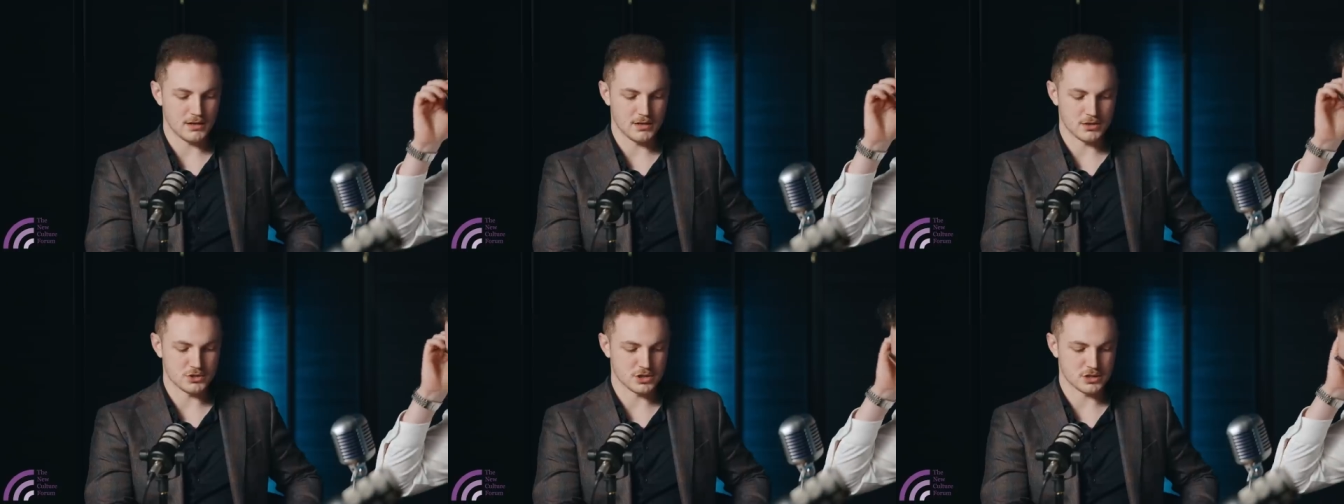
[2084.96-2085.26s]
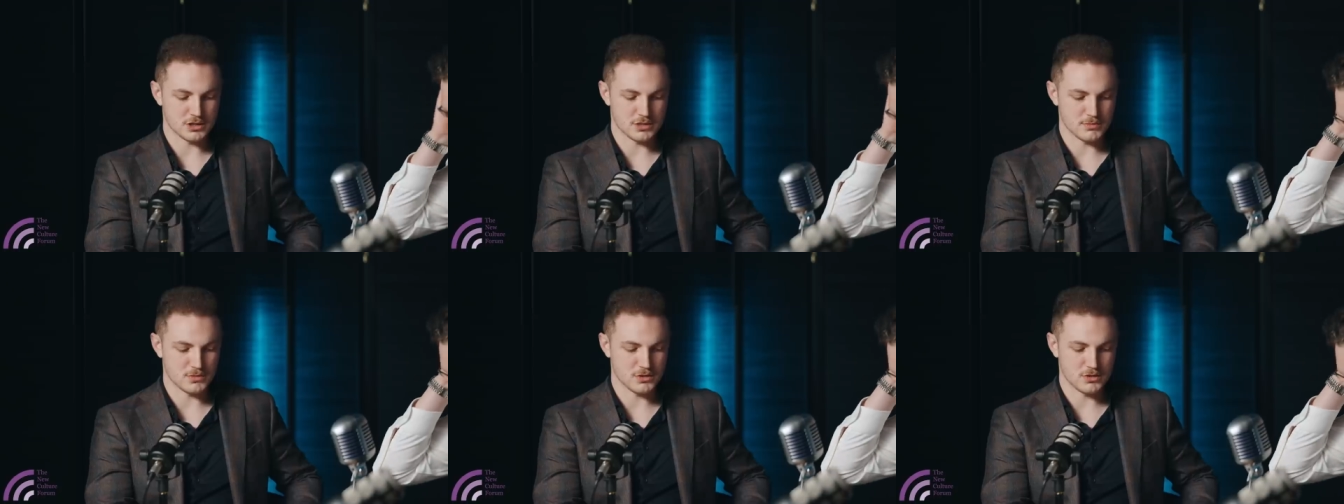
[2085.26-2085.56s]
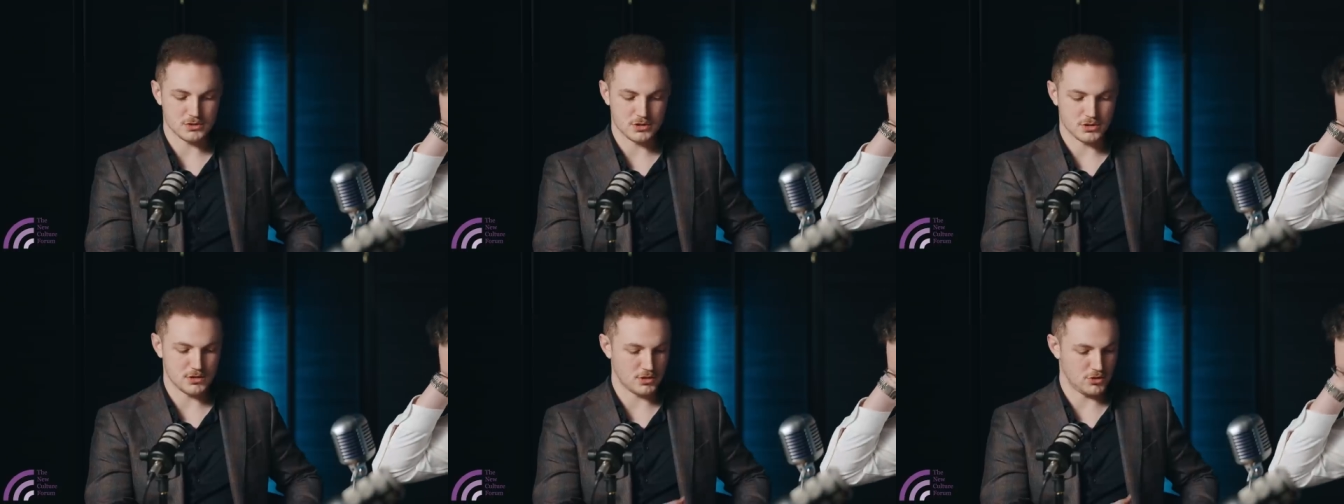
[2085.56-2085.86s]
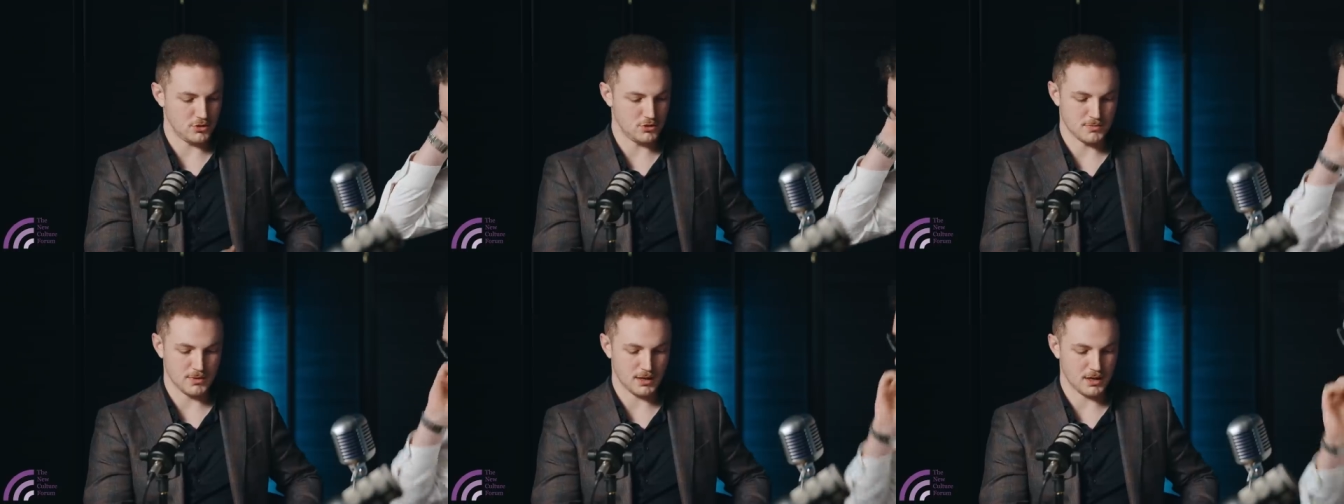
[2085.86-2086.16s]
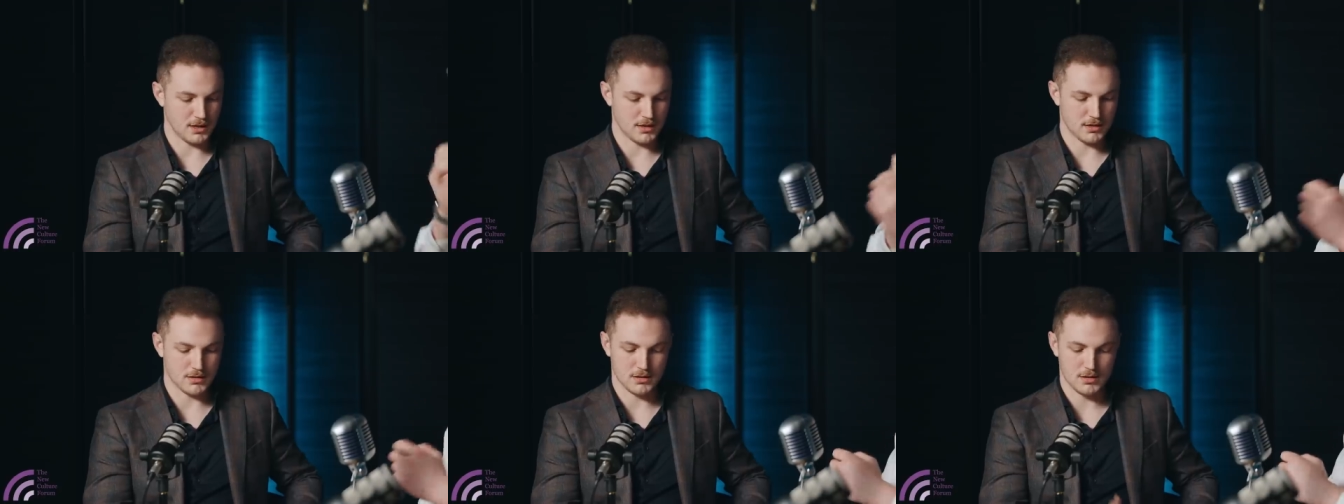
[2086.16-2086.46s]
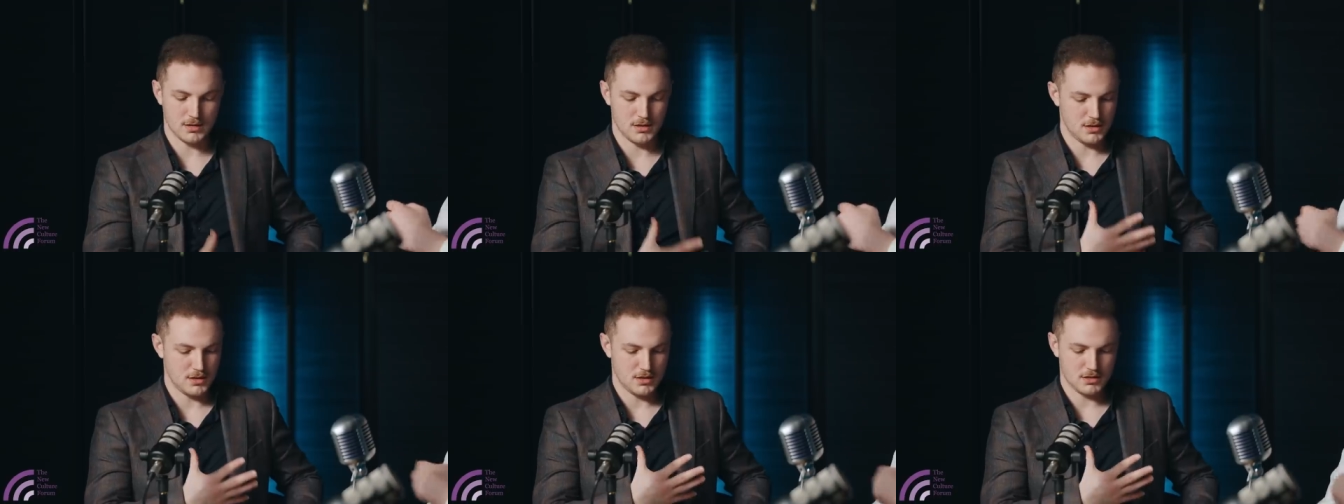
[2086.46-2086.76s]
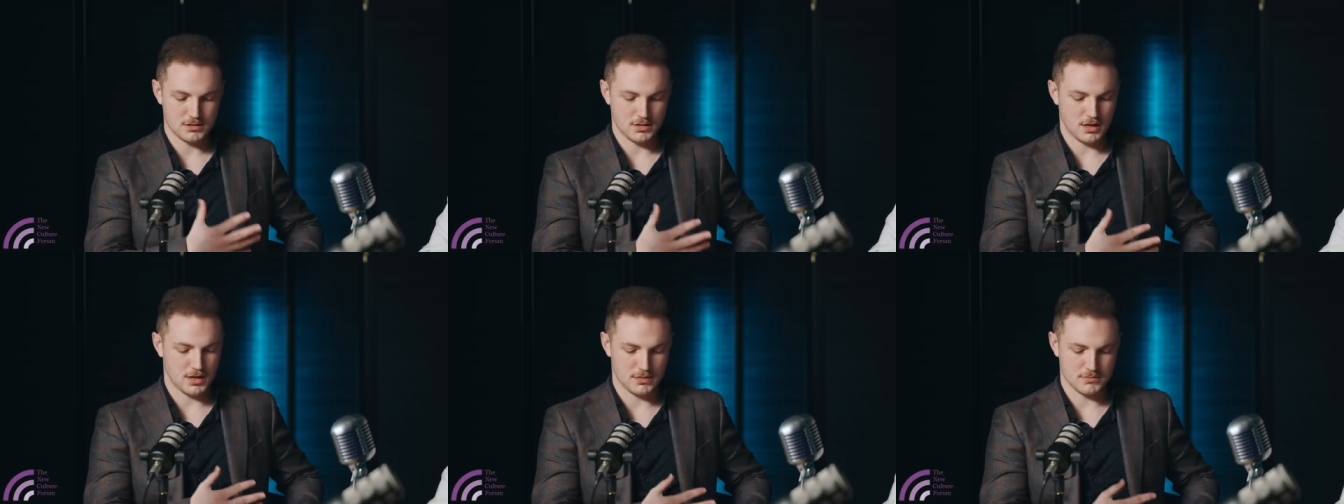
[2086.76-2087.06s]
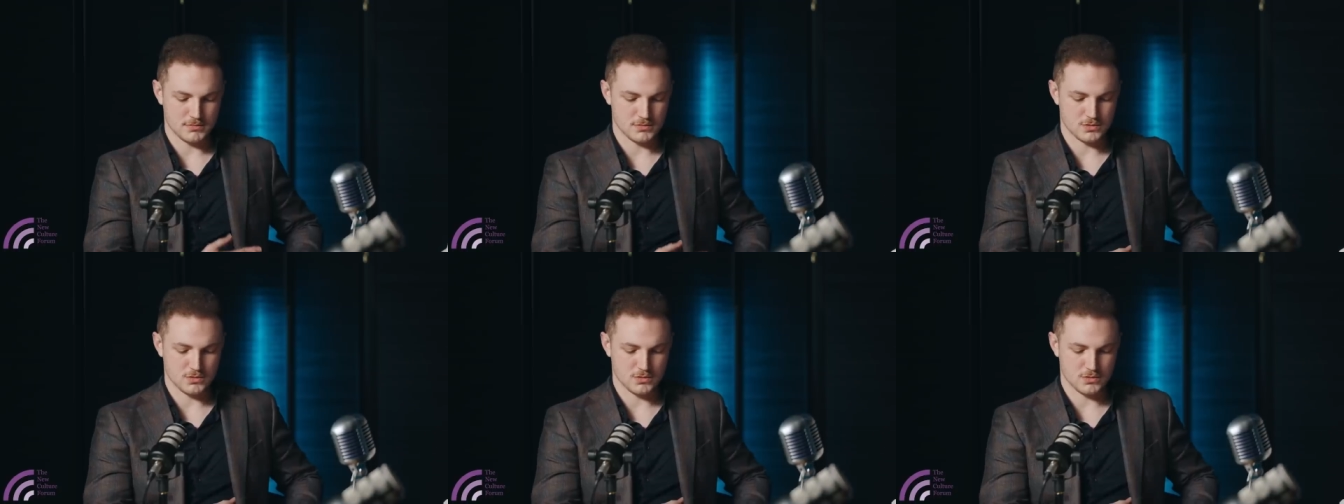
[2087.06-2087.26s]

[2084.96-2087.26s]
legitimate, humane, um,